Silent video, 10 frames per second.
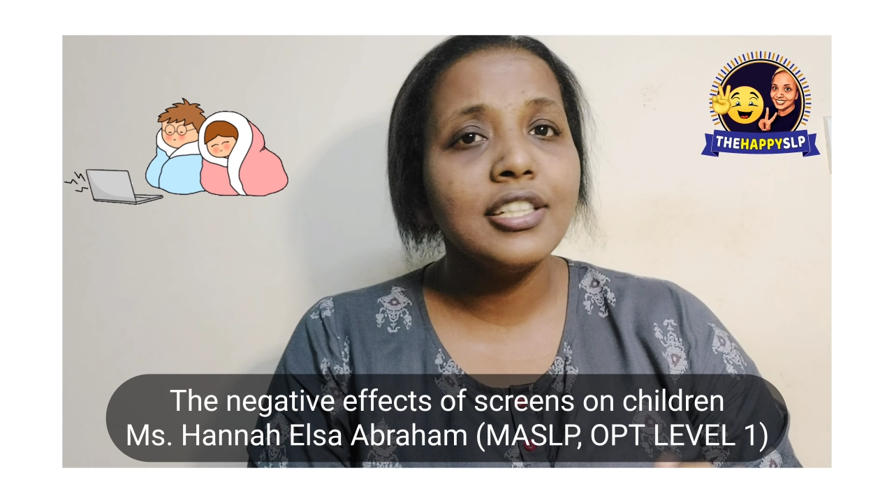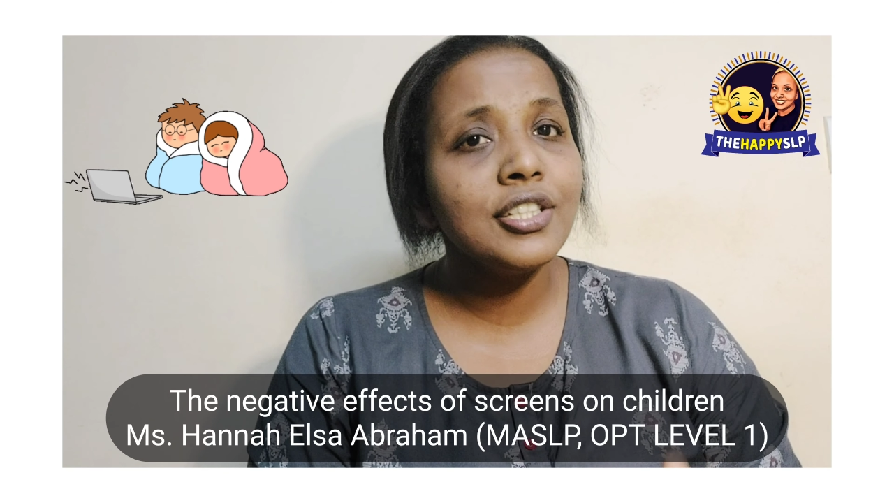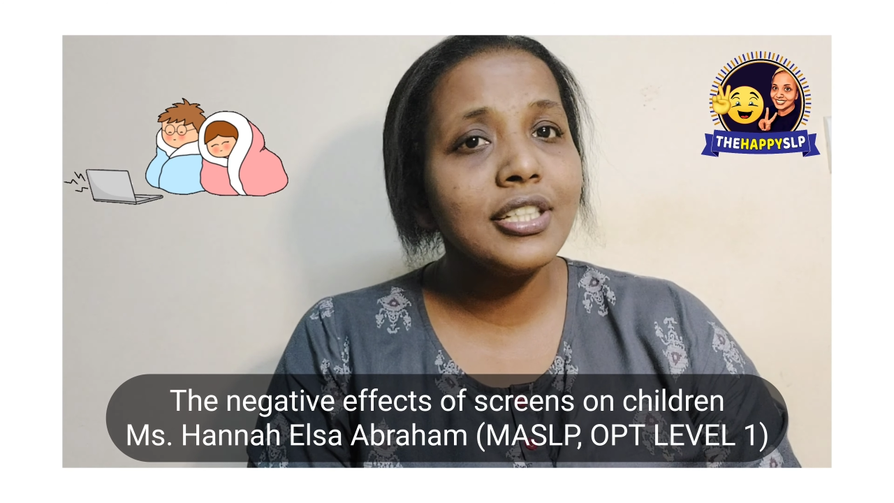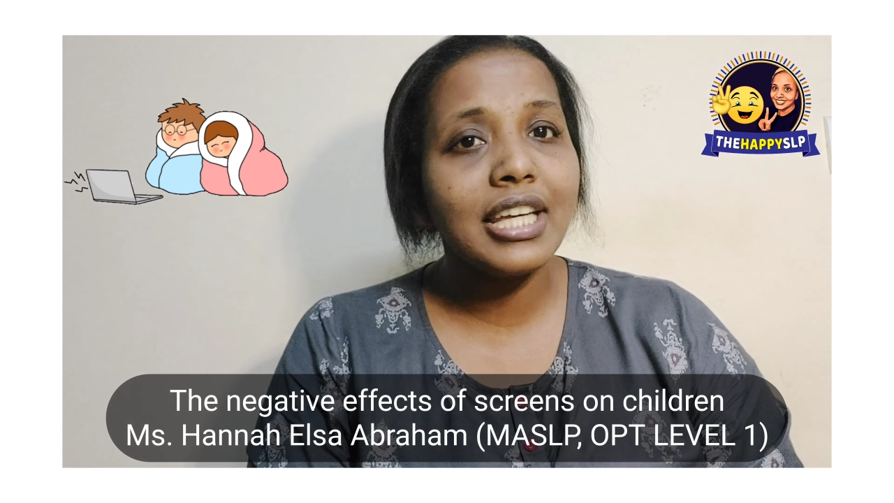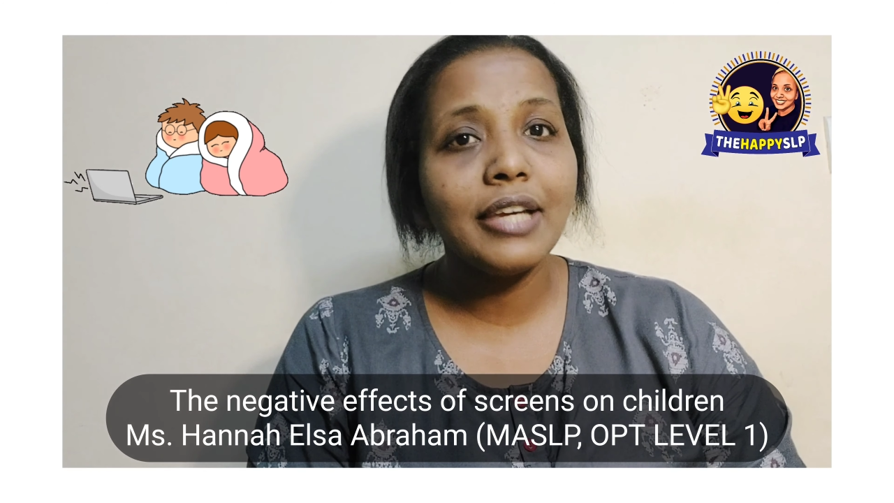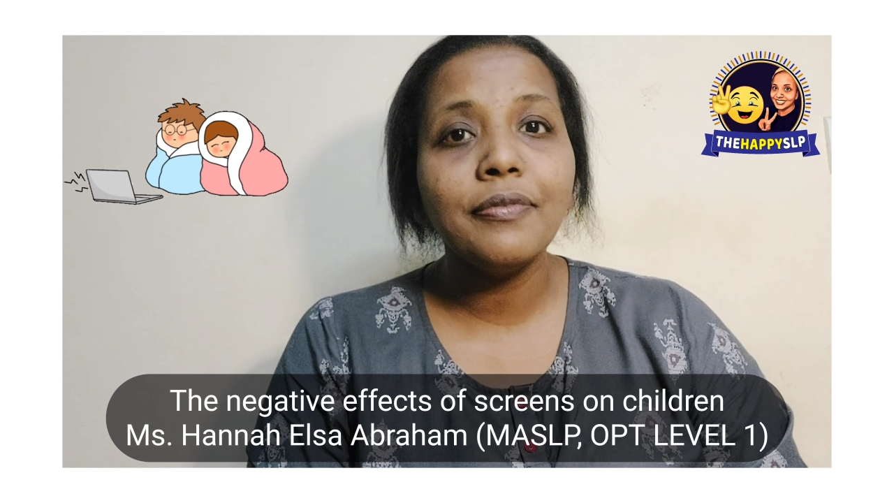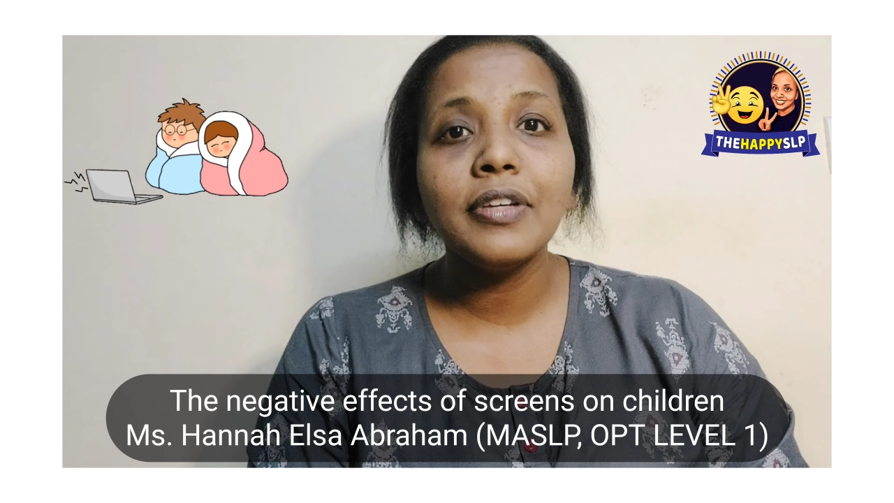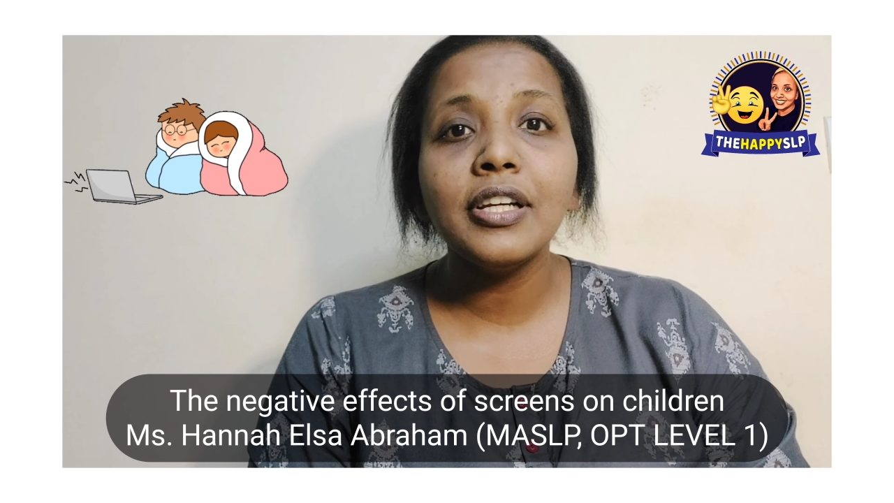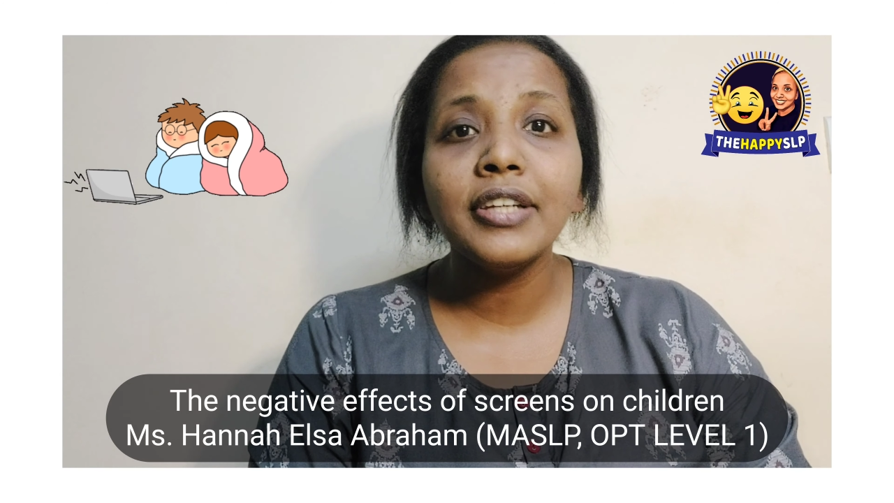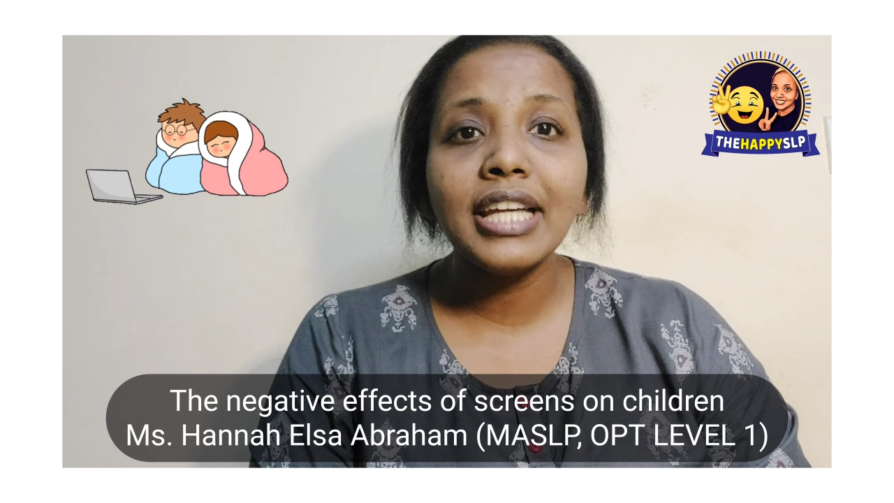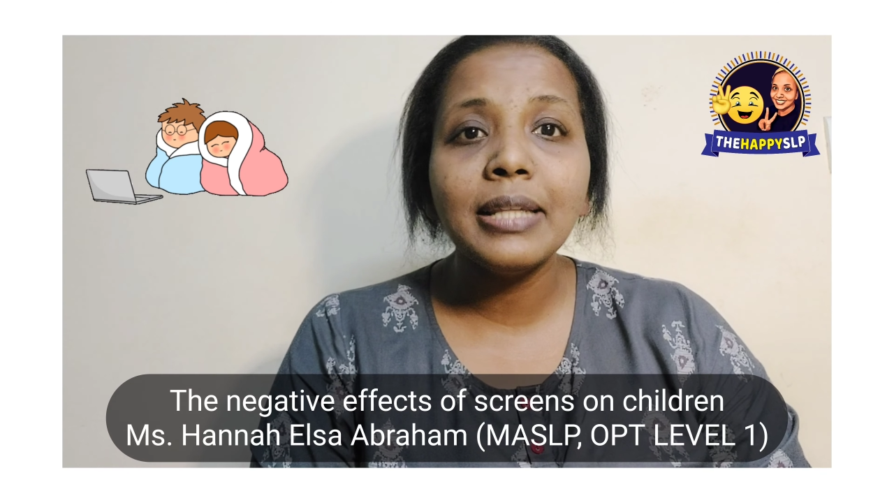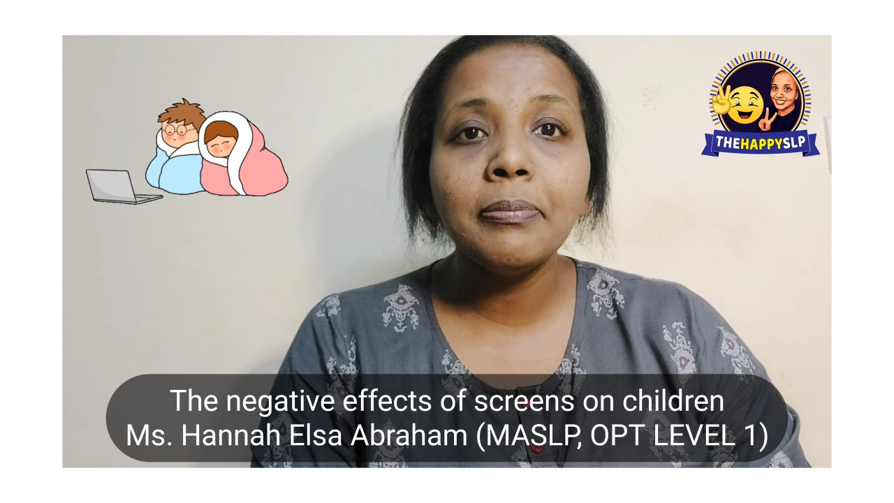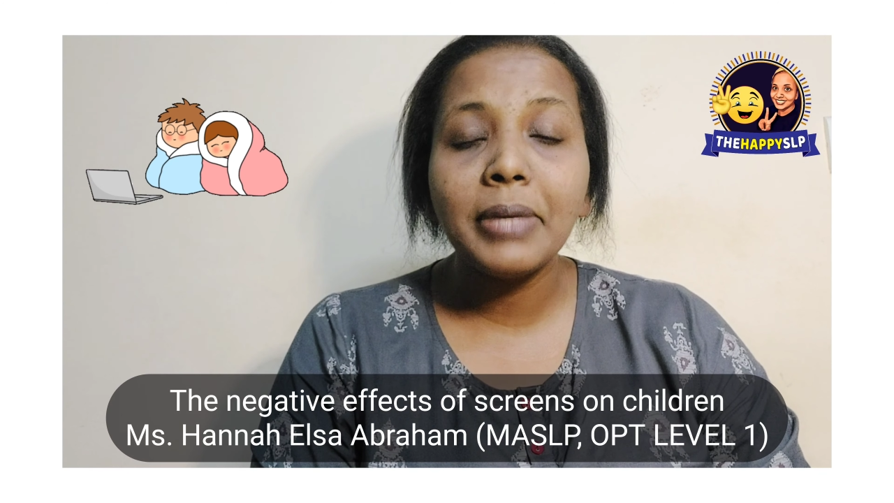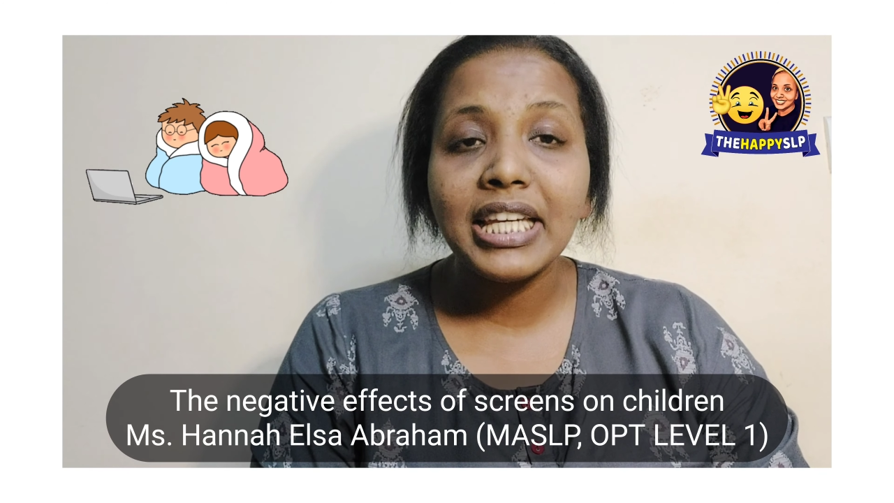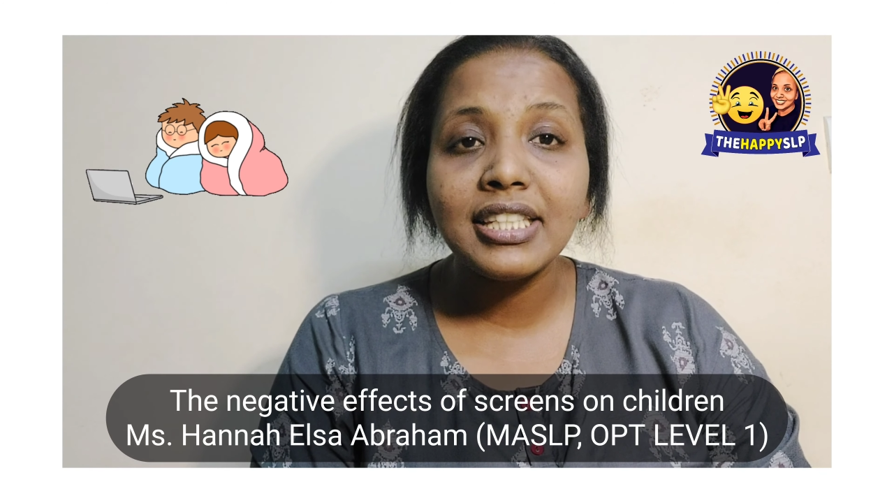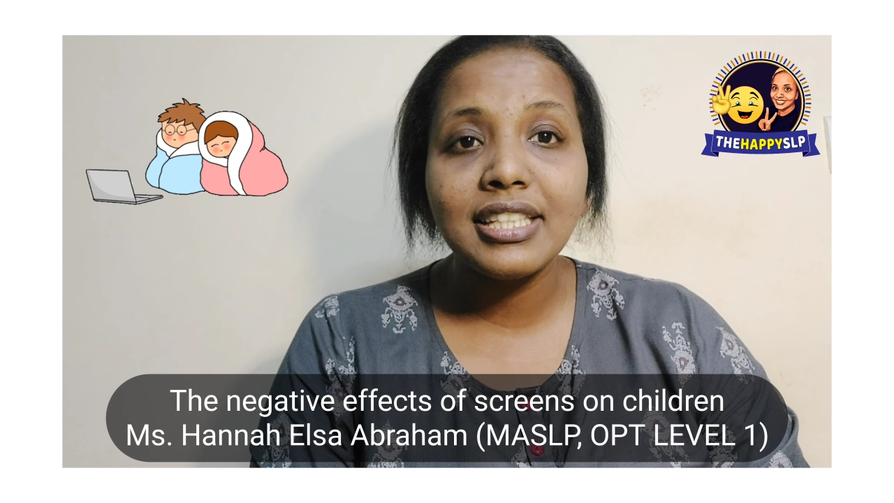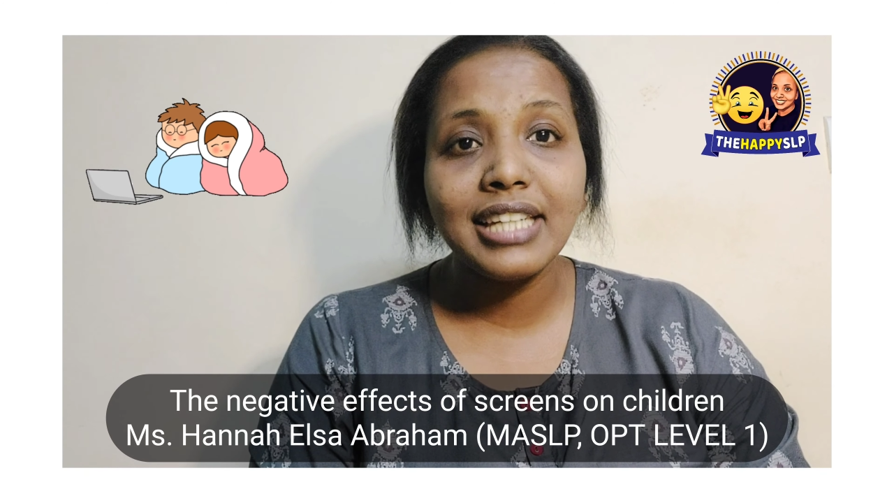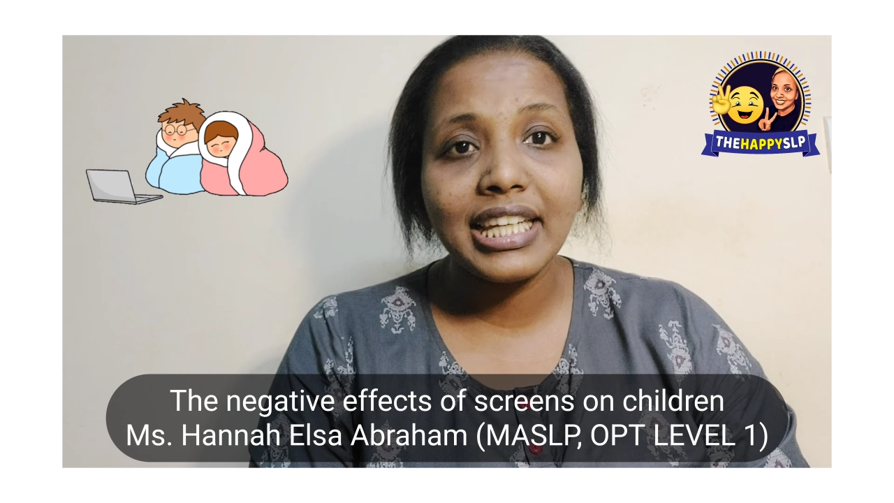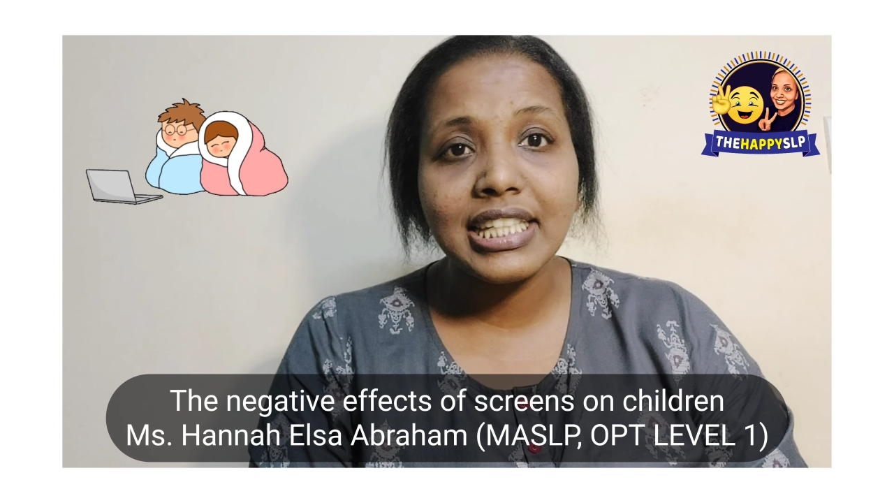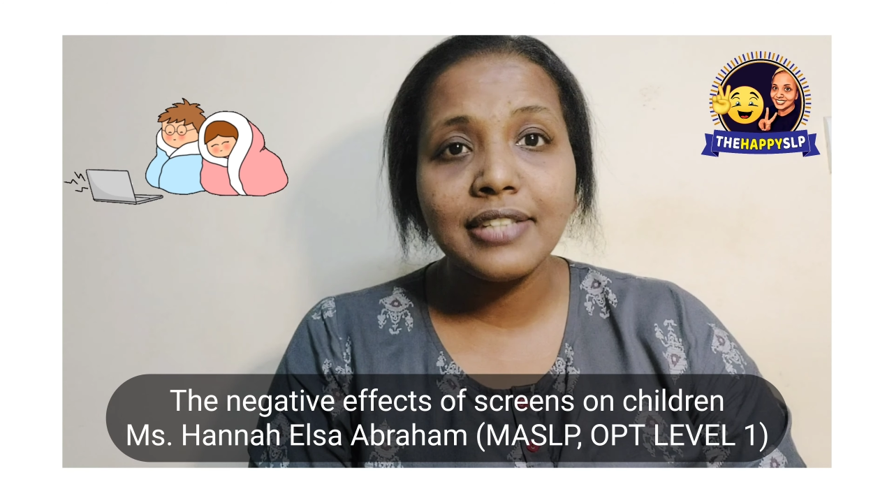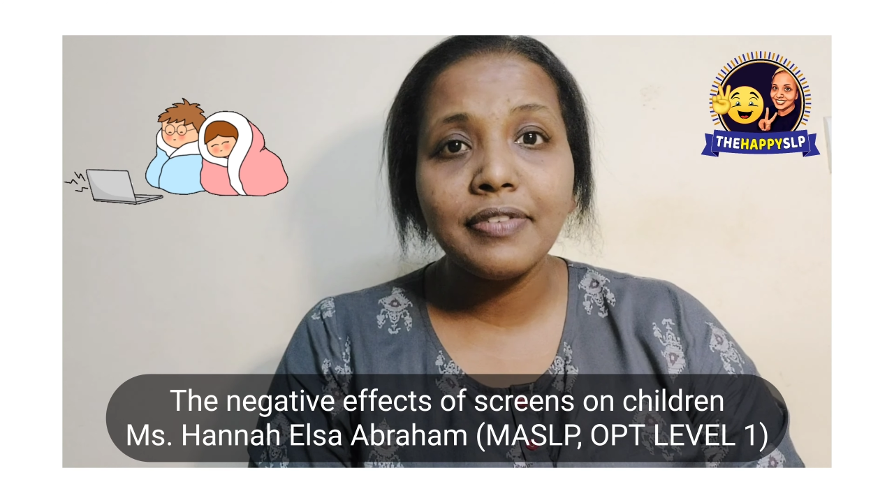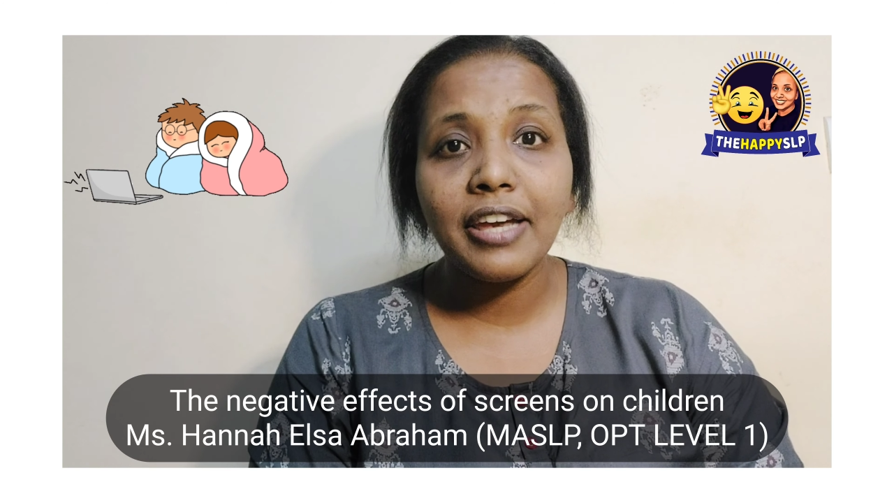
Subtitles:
Today, we'll look at the major negative